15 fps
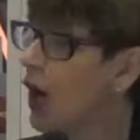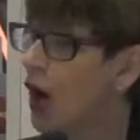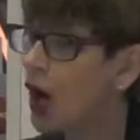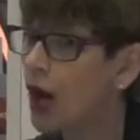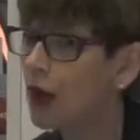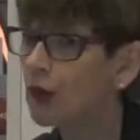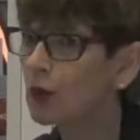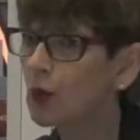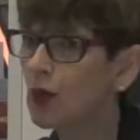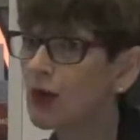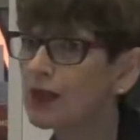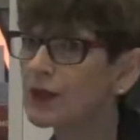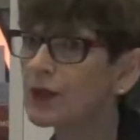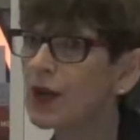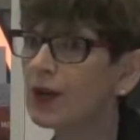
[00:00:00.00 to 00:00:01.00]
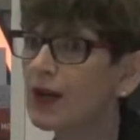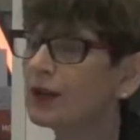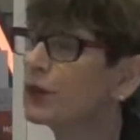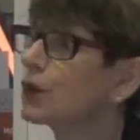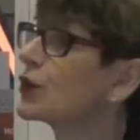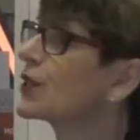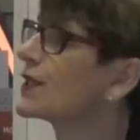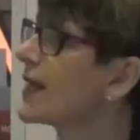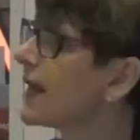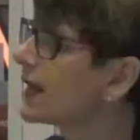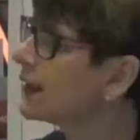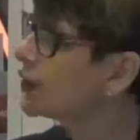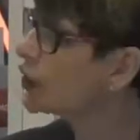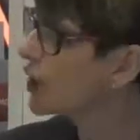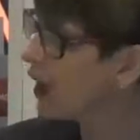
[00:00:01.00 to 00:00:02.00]
Other ones are at their
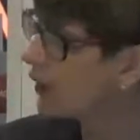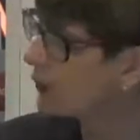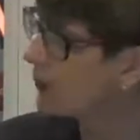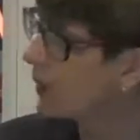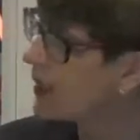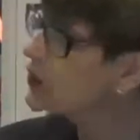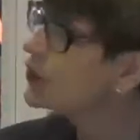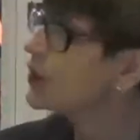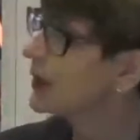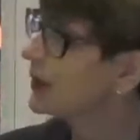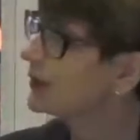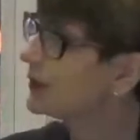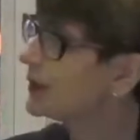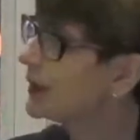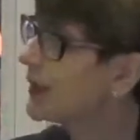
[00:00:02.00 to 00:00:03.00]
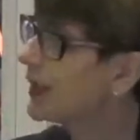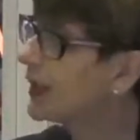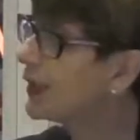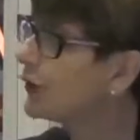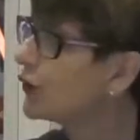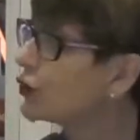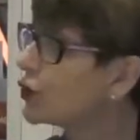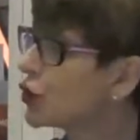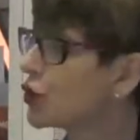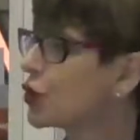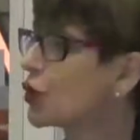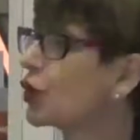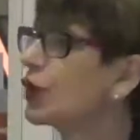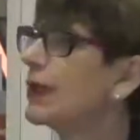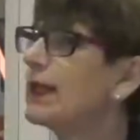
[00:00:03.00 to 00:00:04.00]
second generation in the
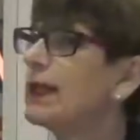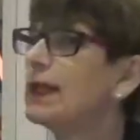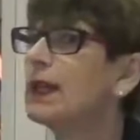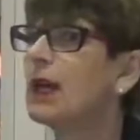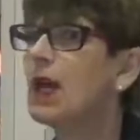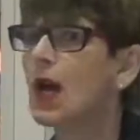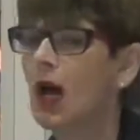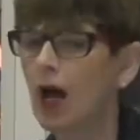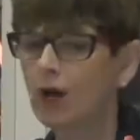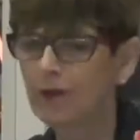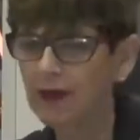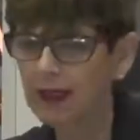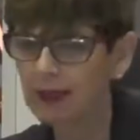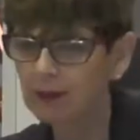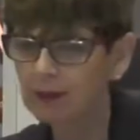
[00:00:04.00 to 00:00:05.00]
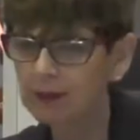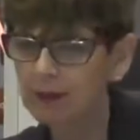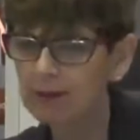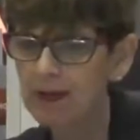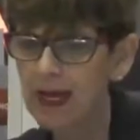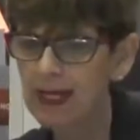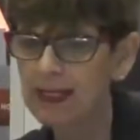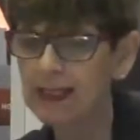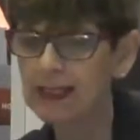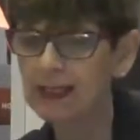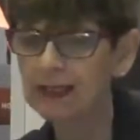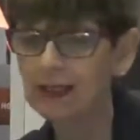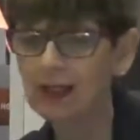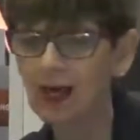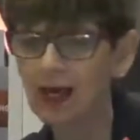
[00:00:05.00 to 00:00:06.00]
journey of
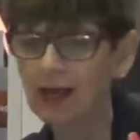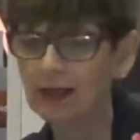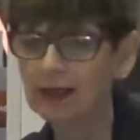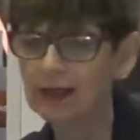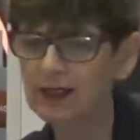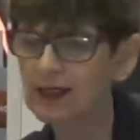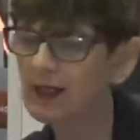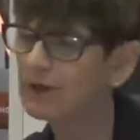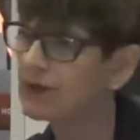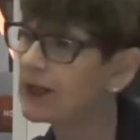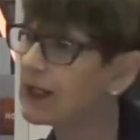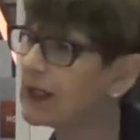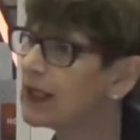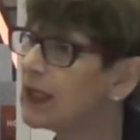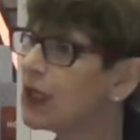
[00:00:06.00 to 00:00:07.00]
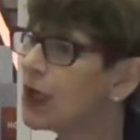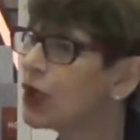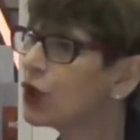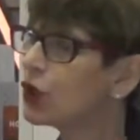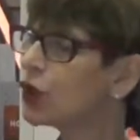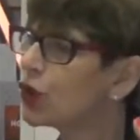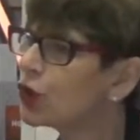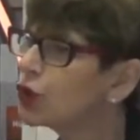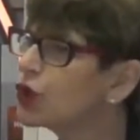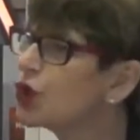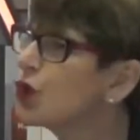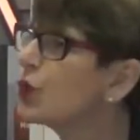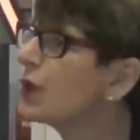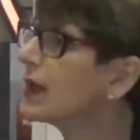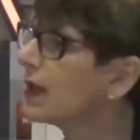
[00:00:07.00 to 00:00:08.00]
implementing connectivity,
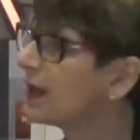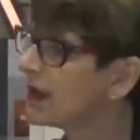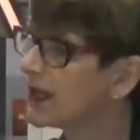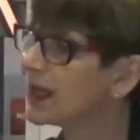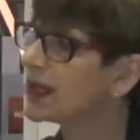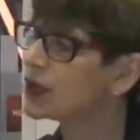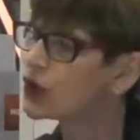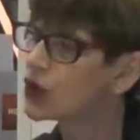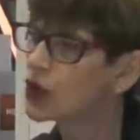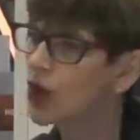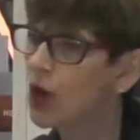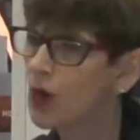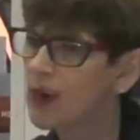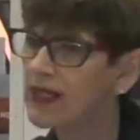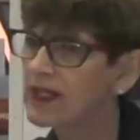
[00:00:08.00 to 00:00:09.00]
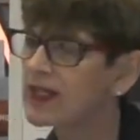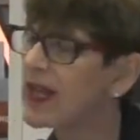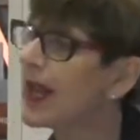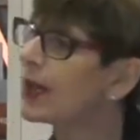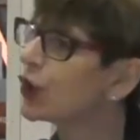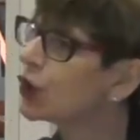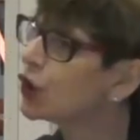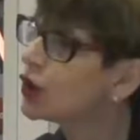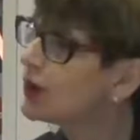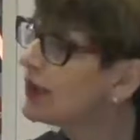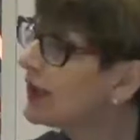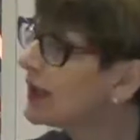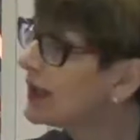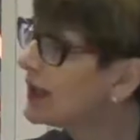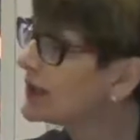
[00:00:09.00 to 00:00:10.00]
doing things. So is that a good
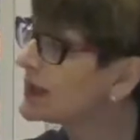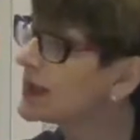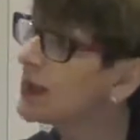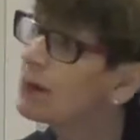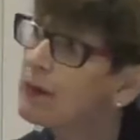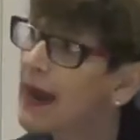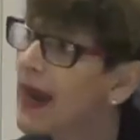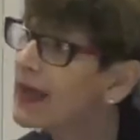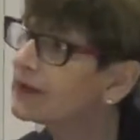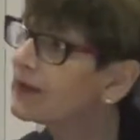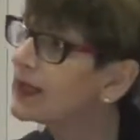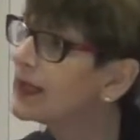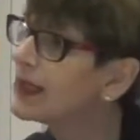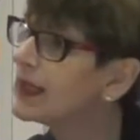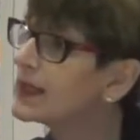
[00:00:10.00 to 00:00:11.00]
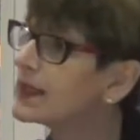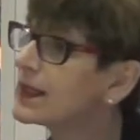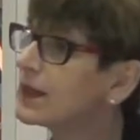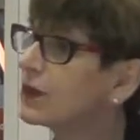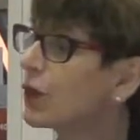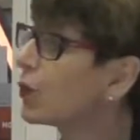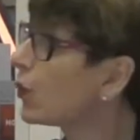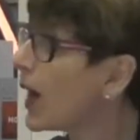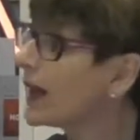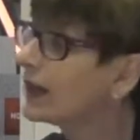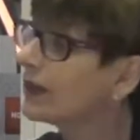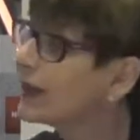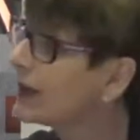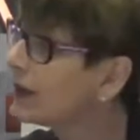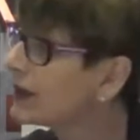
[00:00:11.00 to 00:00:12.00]
thing? Is it a bad thing? Is it the right
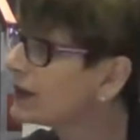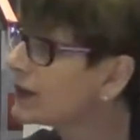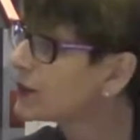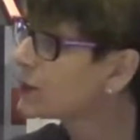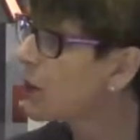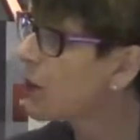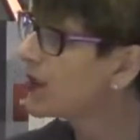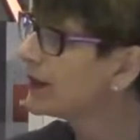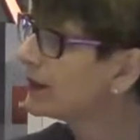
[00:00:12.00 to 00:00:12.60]
thing at this point?